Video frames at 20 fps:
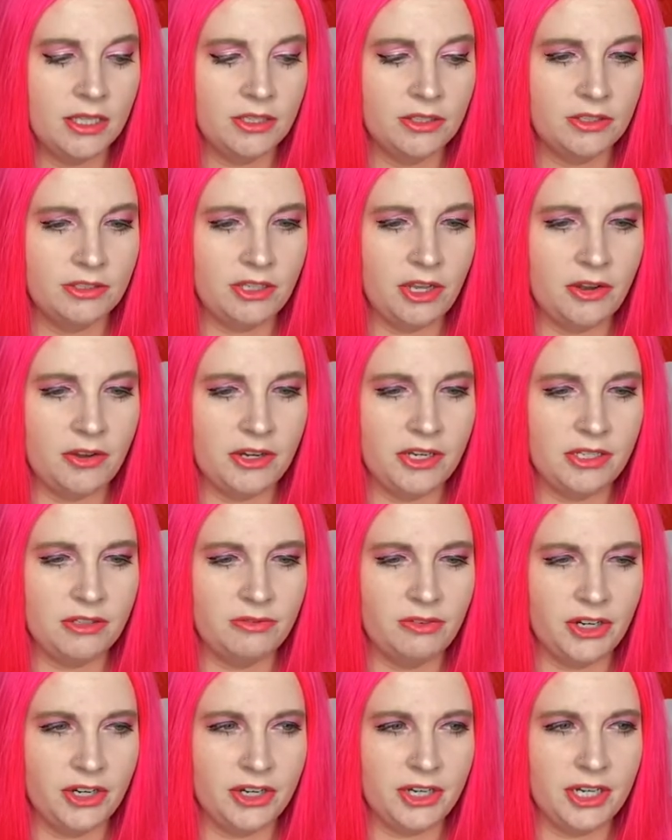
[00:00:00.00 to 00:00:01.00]
So it is
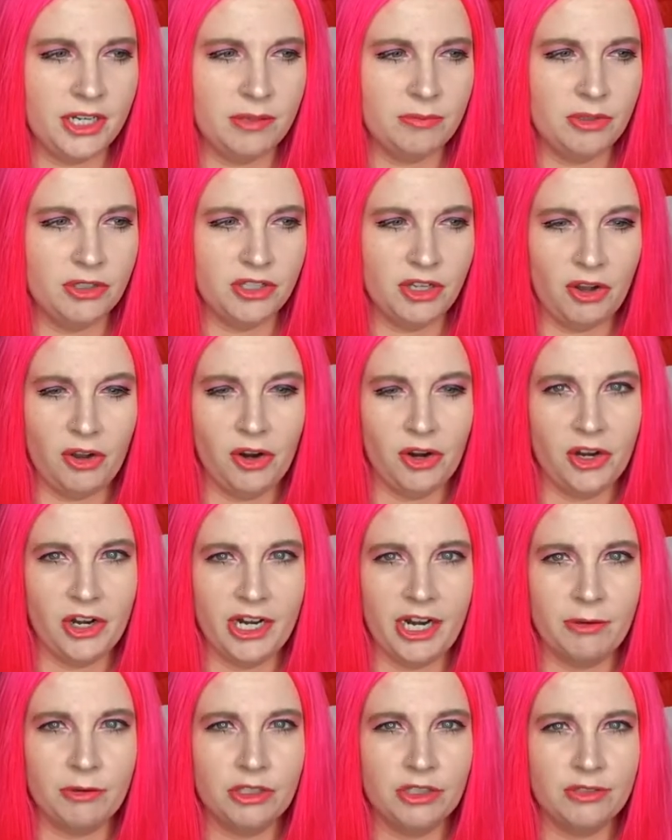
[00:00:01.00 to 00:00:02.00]
very bizarre, and
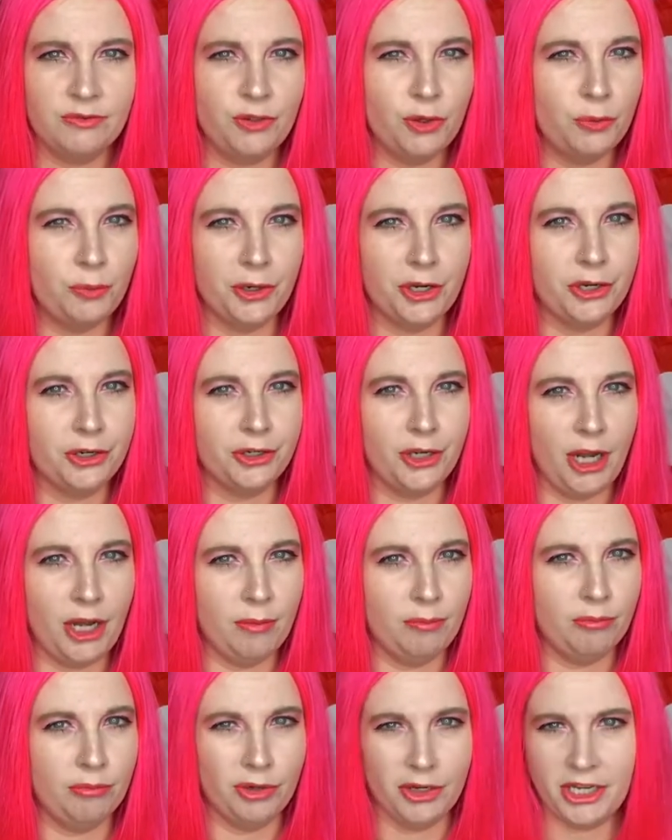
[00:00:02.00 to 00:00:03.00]
I would just feel weird not
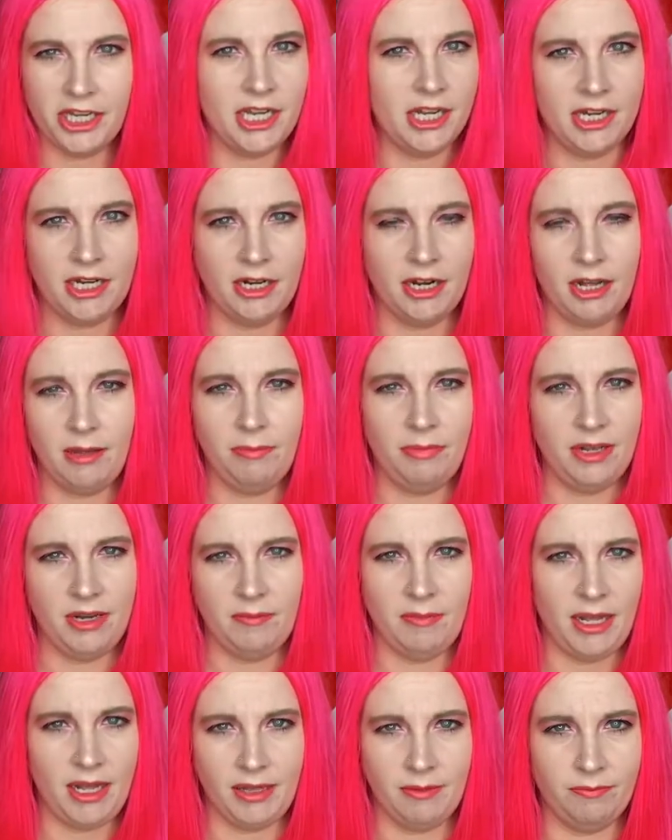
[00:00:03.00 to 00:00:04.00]
bringing it up in
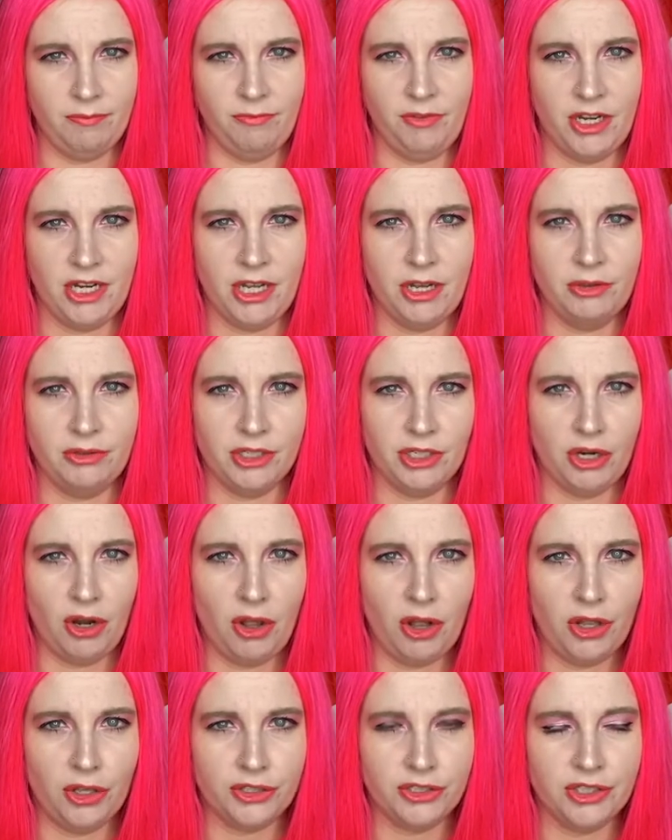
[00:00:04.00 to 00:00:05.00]
my videos at
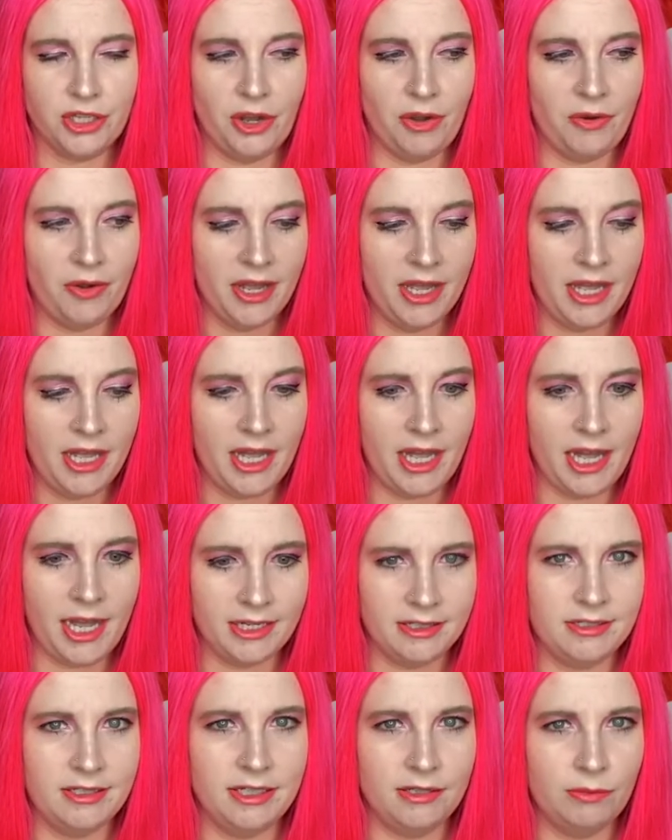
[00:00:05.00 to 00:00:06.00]
all. So I
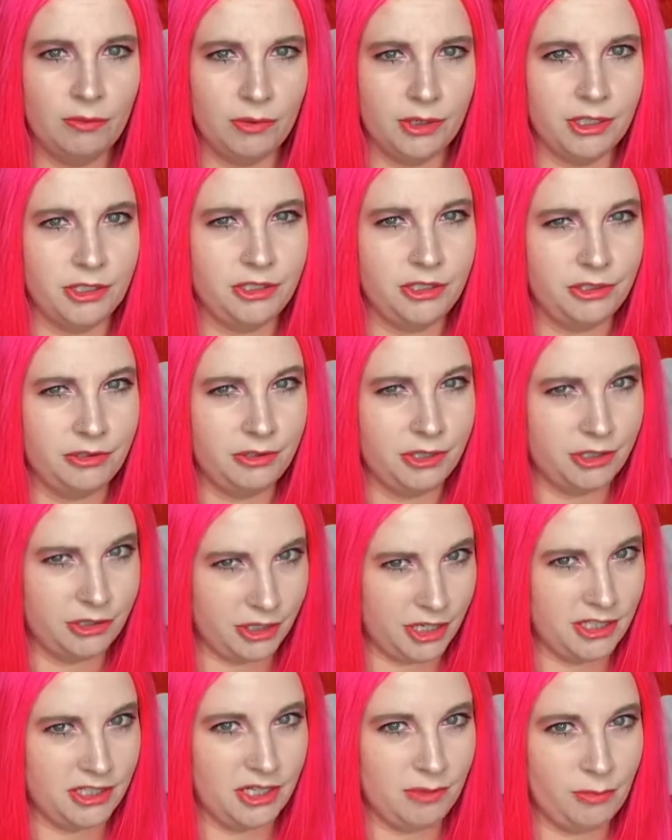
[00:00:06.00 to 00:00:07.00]
did want to
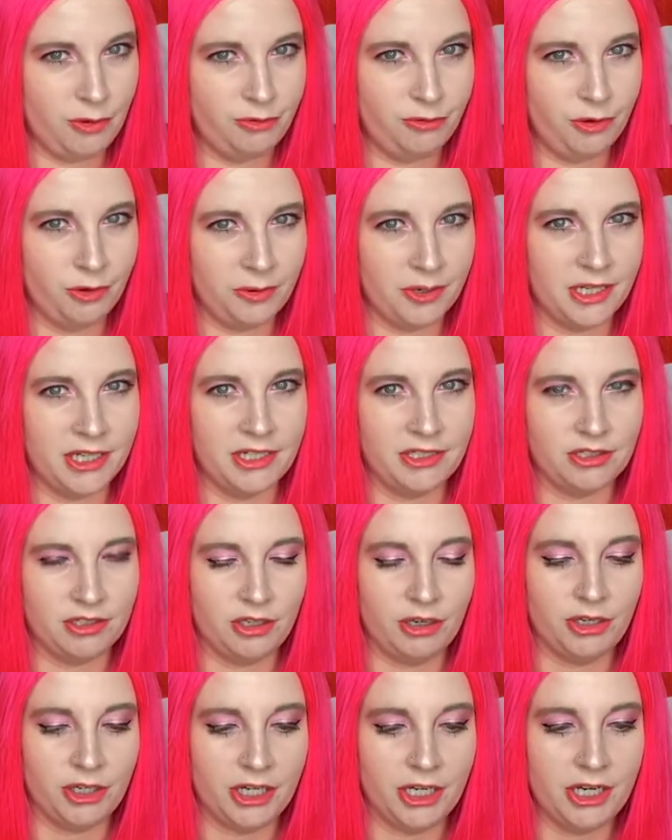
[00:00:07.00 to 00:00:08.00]
address it before we get
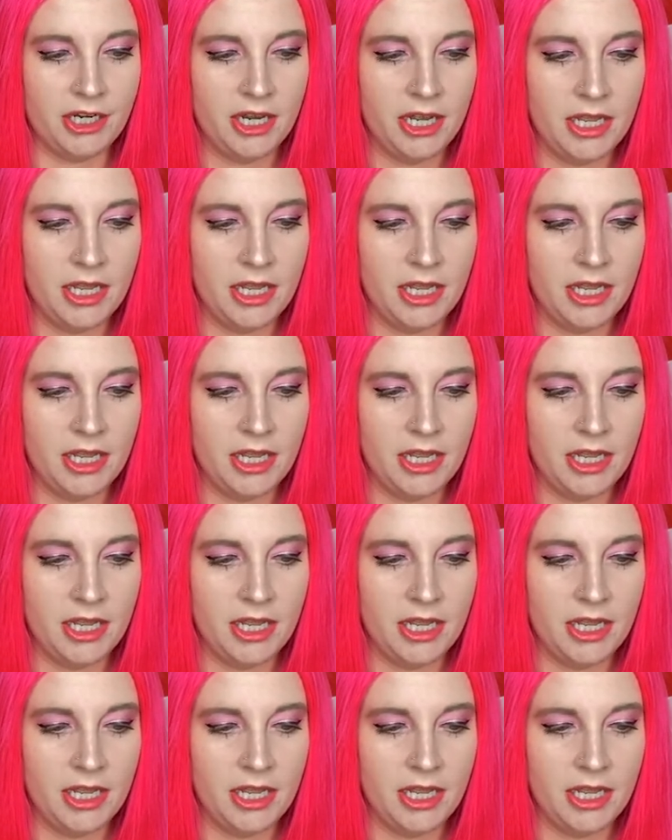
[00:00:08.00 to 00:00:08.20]
started.